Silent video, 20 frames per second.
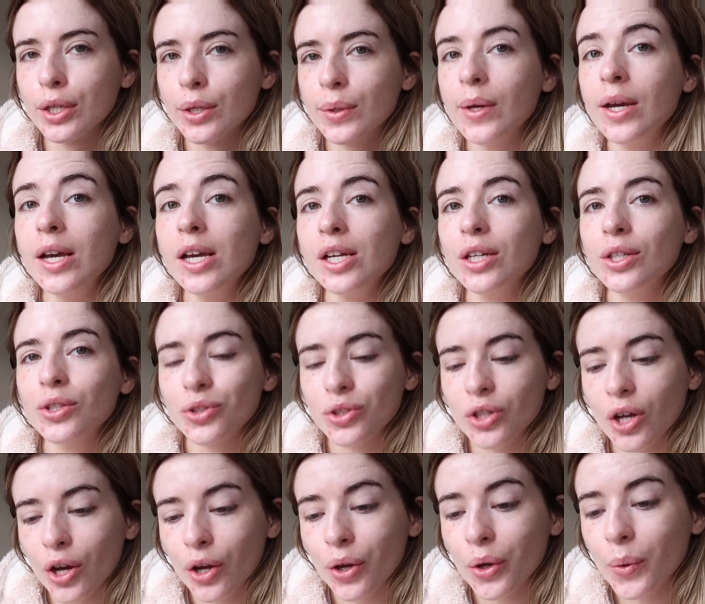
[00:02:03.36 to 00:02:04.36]
to.
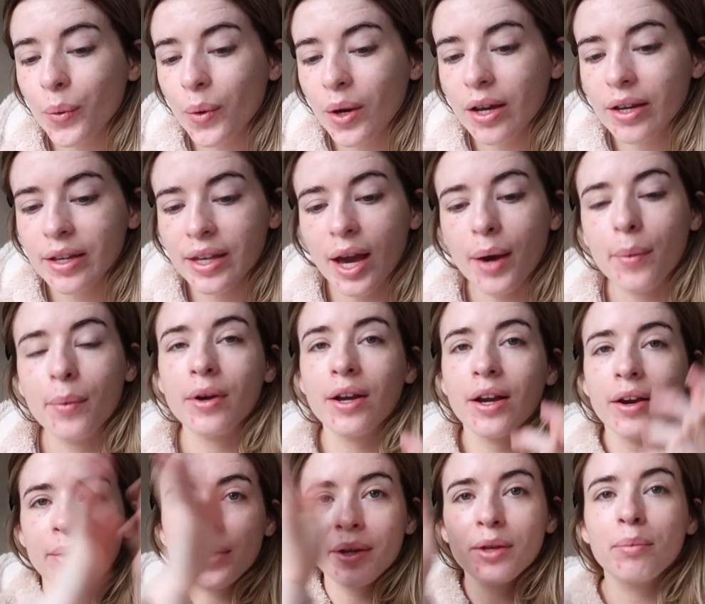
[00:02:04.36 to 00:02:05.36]
So yeah,
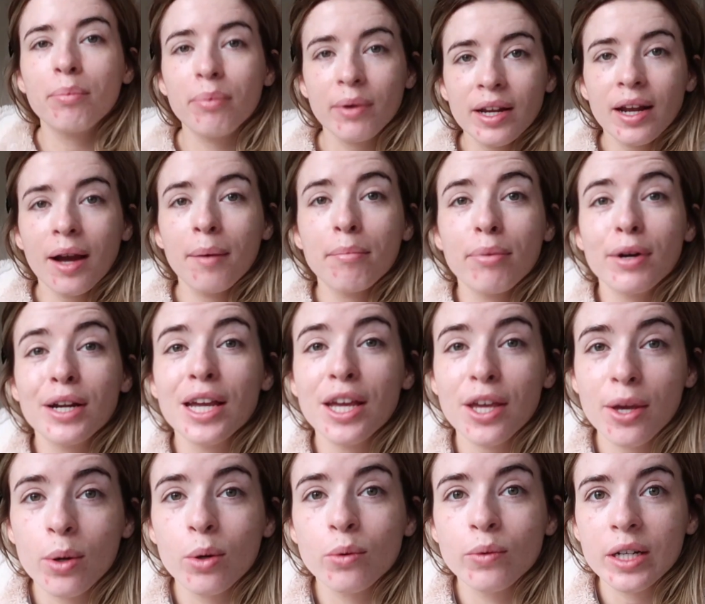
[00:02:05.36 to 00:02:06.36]
I'm
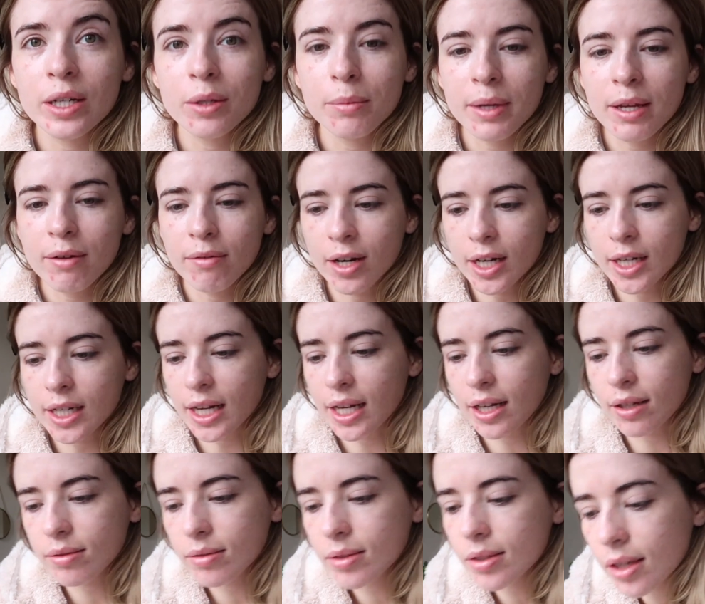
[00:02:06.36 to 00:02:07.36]
bringing you a real me right
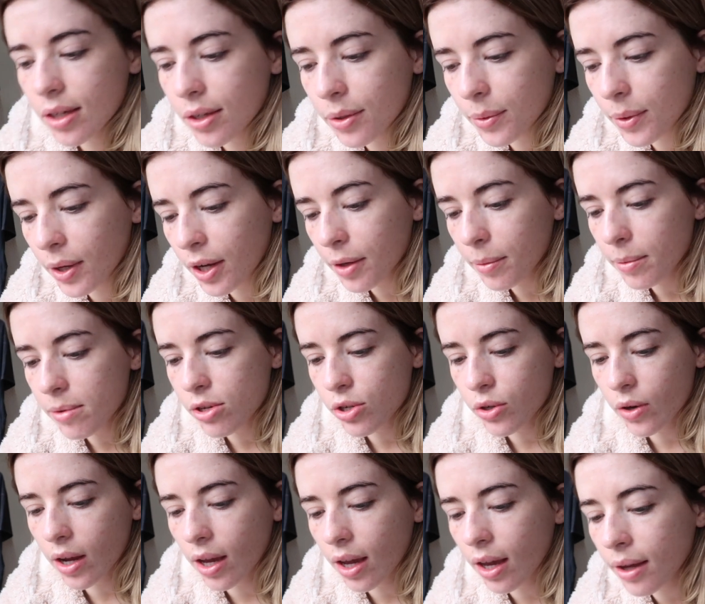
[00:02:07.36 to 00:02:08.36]
now, so I hope
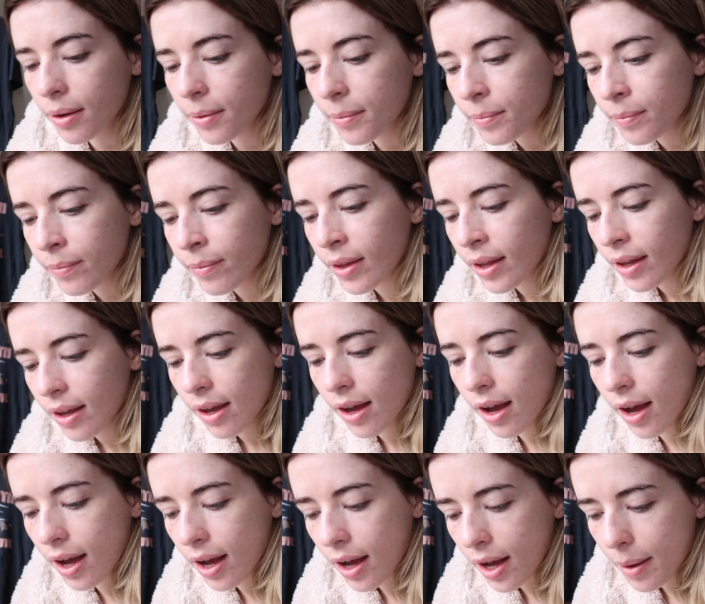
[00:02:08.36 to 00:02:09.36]
you're enjoying it.
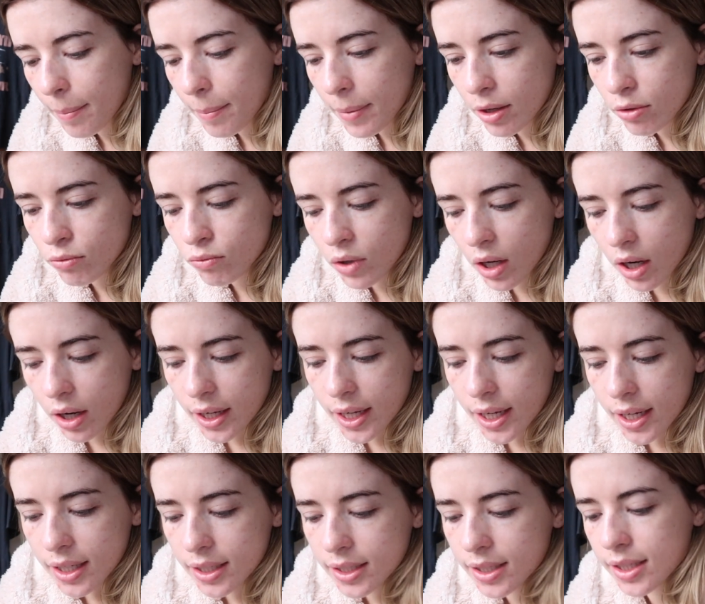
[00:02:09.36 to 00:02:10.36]

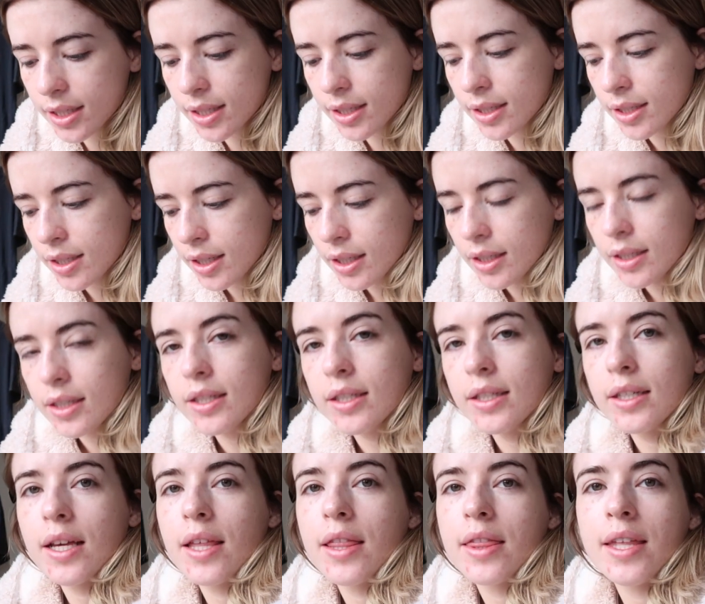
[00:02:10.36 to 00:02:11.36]
Right,
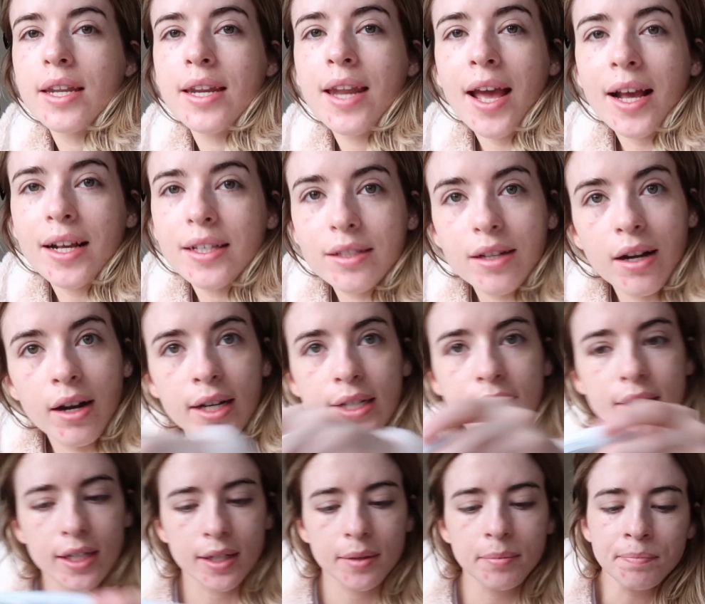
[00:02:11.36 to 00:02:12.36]
the next
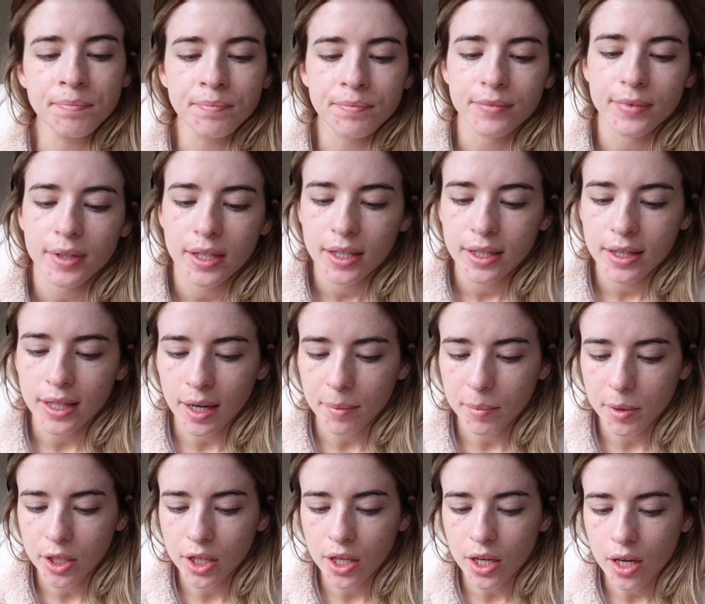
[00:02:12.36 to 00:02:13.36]
item that
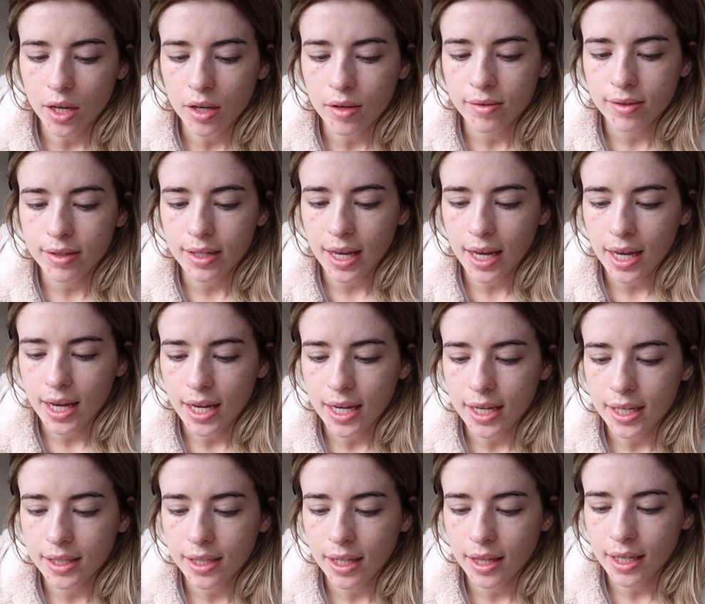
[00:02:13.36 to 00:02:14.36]
I'm gonna use
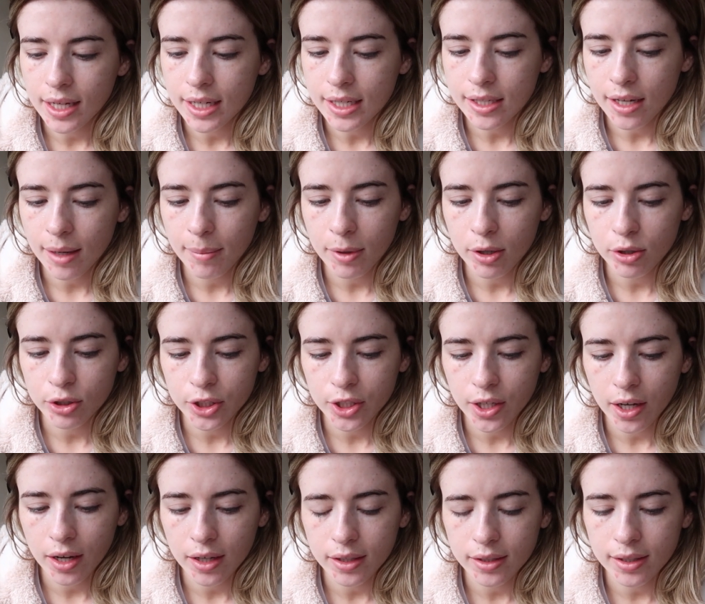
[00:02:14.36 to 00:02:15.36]
is the
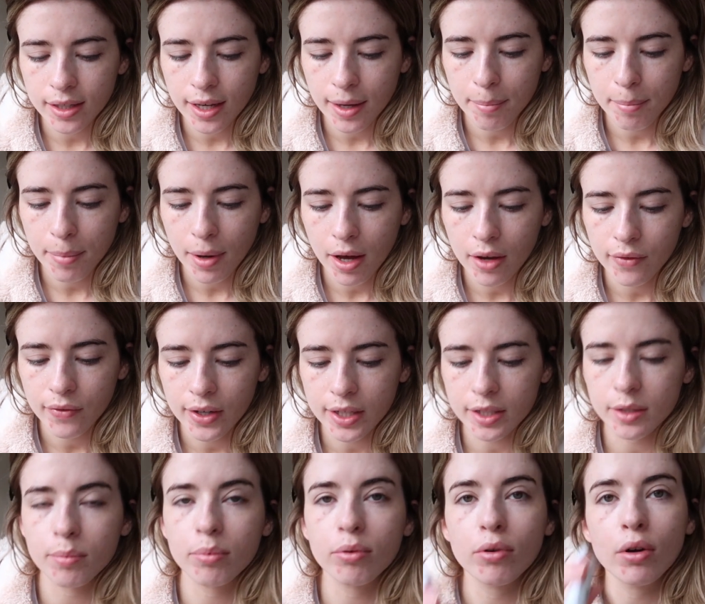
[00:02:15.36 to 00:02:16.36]
Dermalogica Skin Perfect